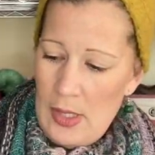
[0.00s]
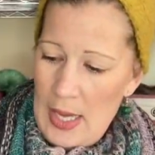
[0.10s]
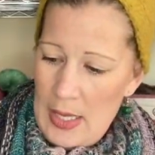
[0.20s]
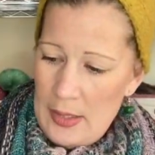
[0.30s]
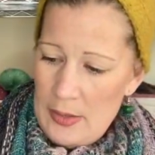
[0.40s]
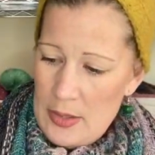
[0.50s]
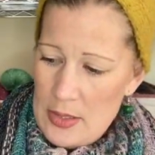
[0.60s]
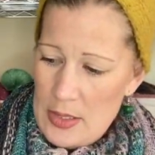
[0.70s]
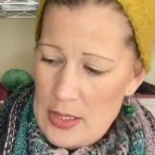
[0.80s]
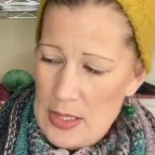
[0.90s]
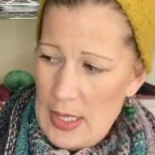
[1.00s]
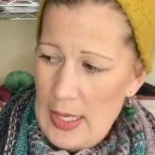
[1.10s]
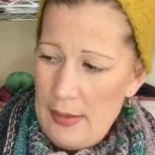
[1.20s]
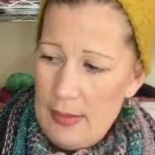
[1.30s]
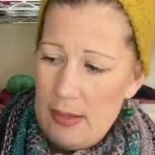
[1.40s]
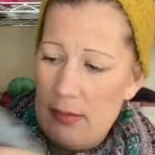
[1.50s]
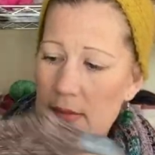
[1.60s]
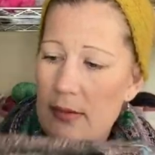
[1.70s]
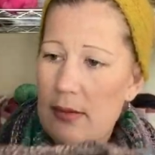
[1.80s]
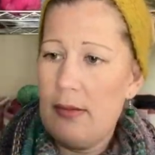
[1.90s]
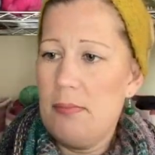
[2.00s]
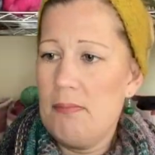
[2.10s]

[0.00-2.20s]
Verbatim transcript: And I had this